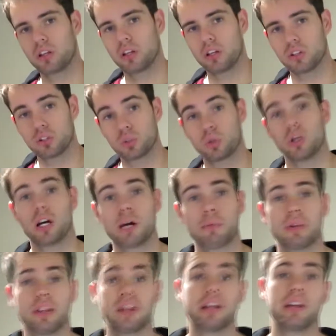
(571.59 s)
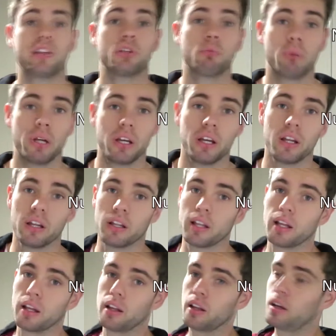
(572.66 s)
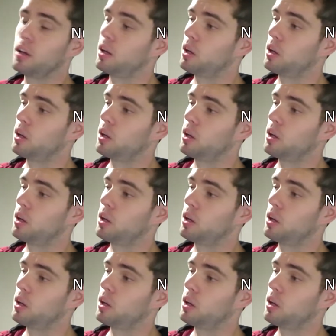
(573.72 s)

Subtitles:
the tsunami that hit Japan, that